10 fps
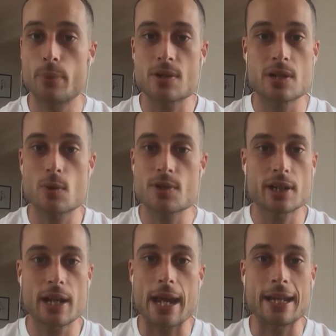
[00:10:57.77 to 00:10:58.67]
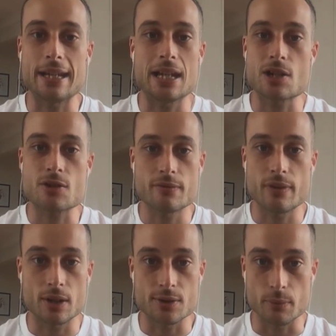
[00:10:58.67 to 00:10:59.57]
because he wasn't going to add any extra
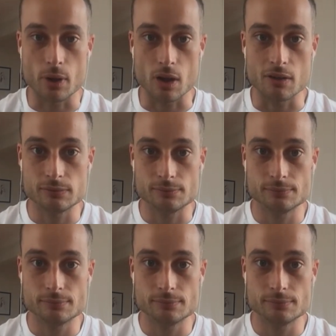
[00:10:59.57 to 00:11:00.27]
value to my life.